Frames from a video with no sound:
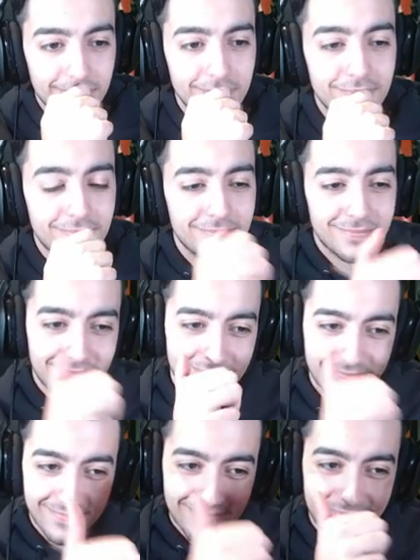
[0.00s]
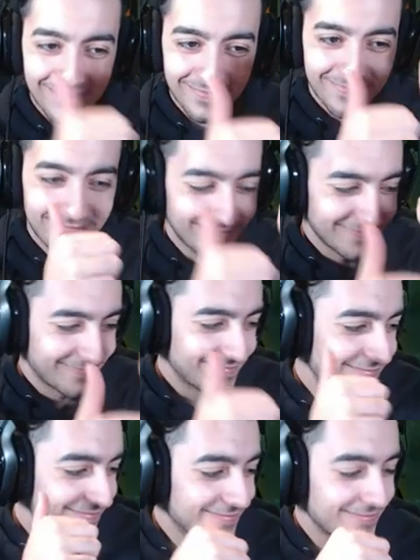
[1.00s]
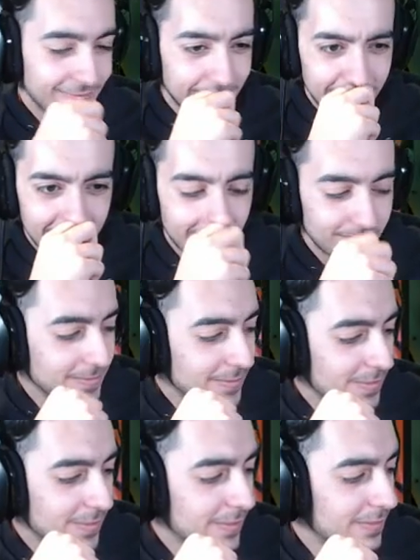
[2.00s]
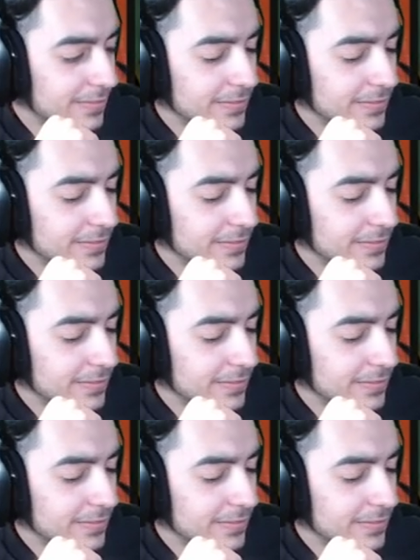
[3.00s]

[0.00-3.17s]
This person isn't speaking.